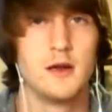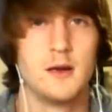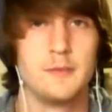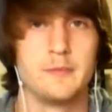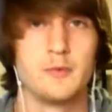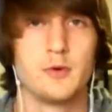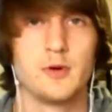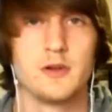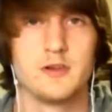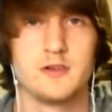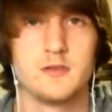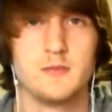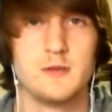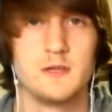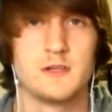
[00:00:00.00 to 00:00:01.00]
I'm going
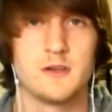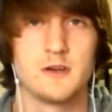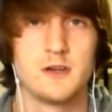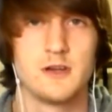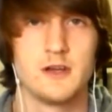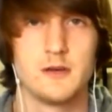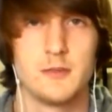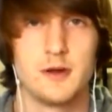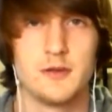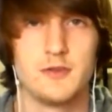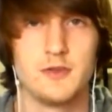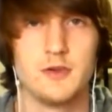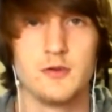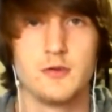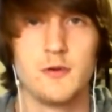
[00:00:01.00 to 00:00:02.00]
to be talking about
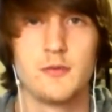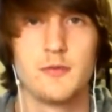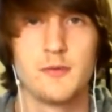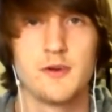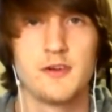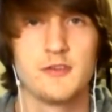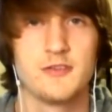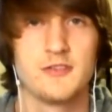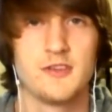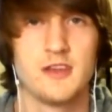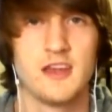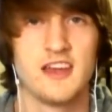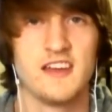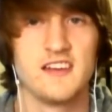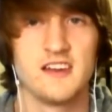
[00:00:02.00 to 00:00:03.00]
the equip spells,
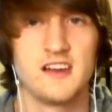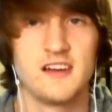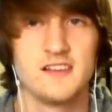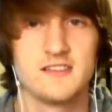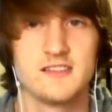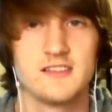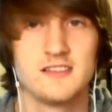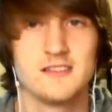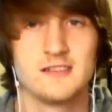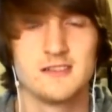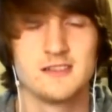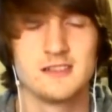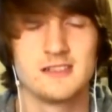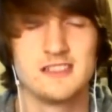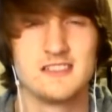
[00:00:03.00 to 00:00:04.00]
and honestly
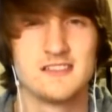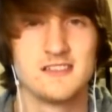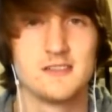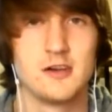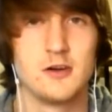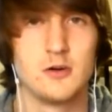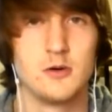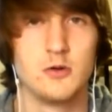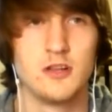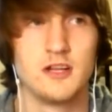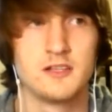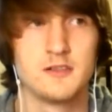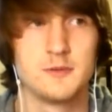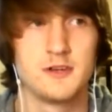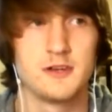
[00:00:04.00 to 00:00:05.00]
there isn't a whole
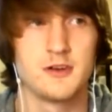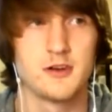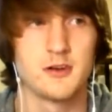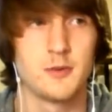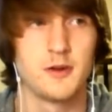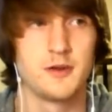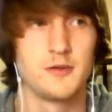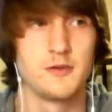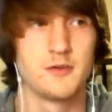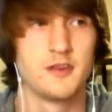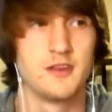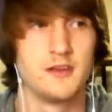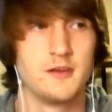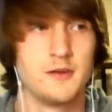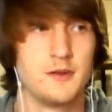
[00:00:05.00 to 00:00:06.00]
lot to be talked about.
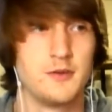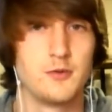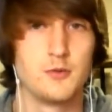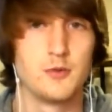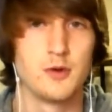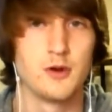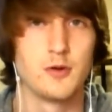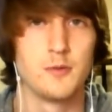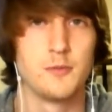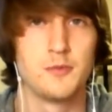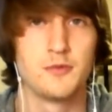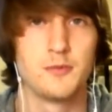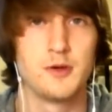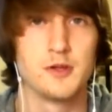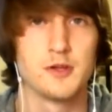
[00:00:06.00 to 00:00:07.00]
They do equip
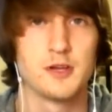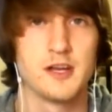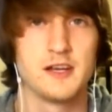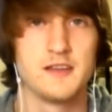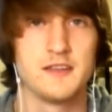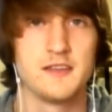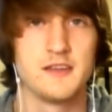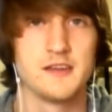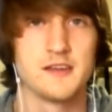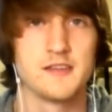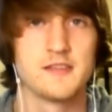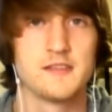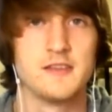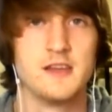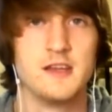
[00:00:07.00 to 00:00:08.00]
spell kind of
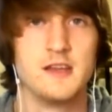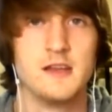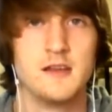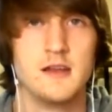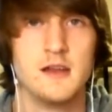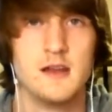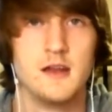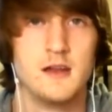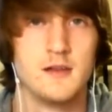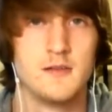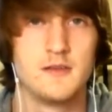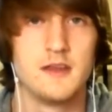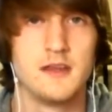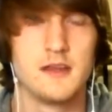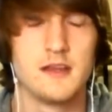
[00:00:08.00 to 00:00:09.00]
things.
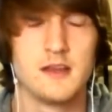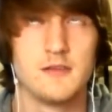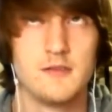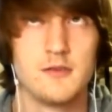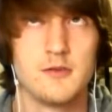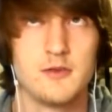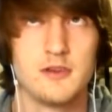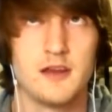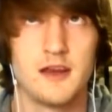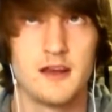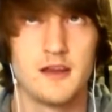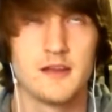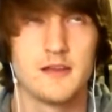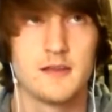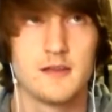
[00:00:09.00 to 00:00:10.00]
They give you
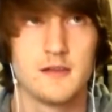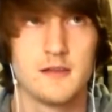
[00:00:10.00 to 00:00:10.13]
attack.